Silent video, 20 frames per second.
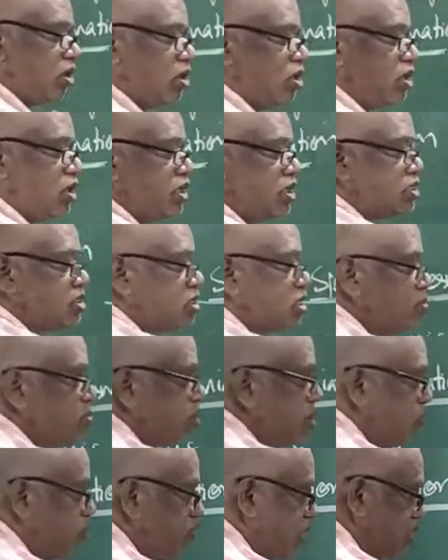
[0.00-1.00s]
It is
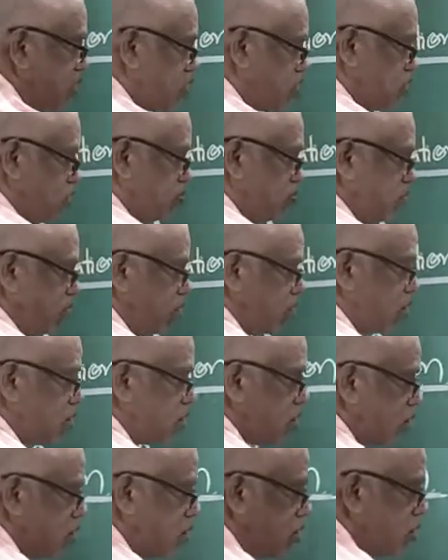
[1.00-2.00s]
seminiferous.
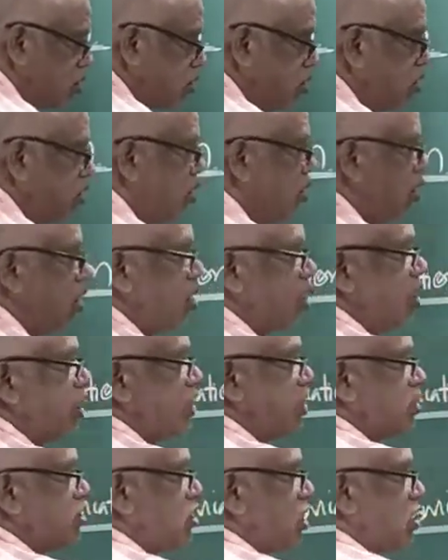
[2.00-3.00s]
It
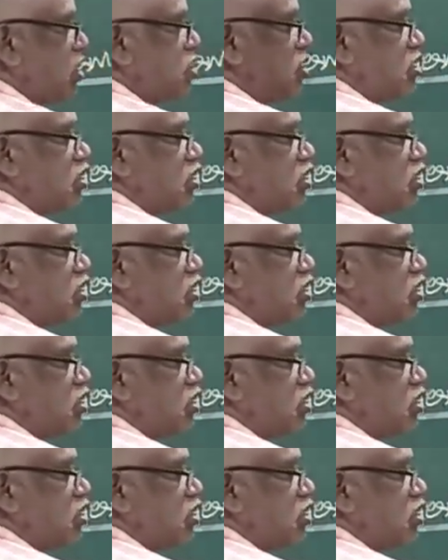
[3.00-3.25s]
is another